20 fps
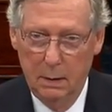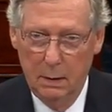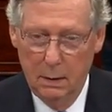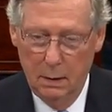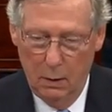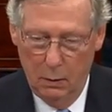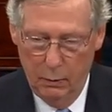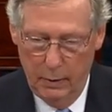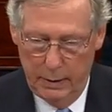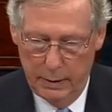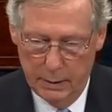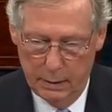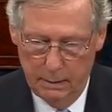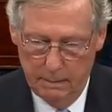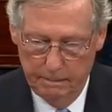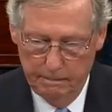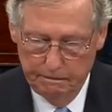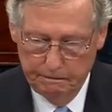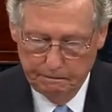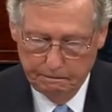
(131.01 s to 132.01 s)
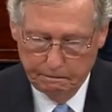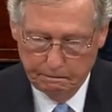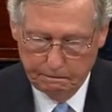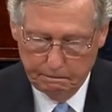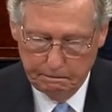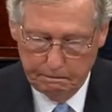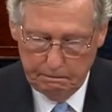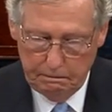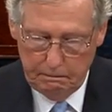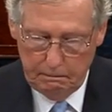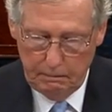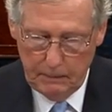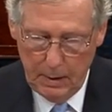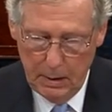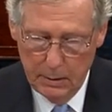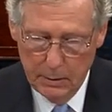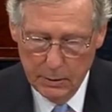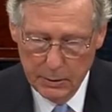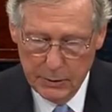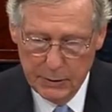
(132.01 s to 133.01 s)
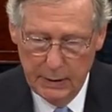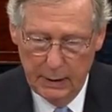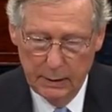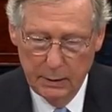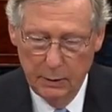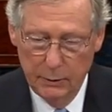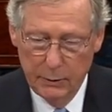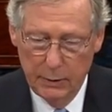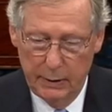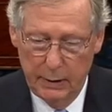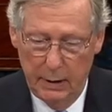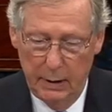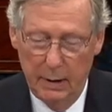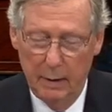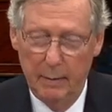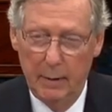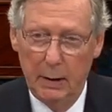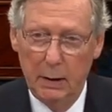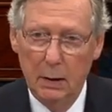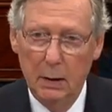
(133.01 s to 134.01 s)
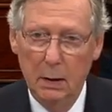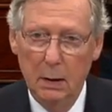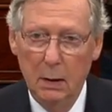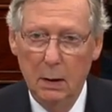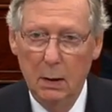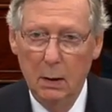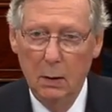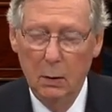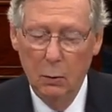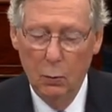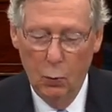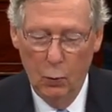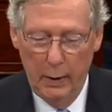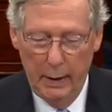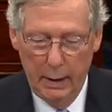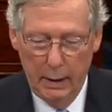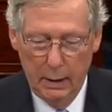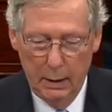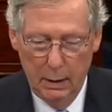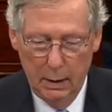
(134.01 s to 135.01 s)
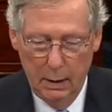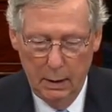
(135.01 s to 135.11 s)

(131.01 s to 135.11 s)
to signal to the enemy when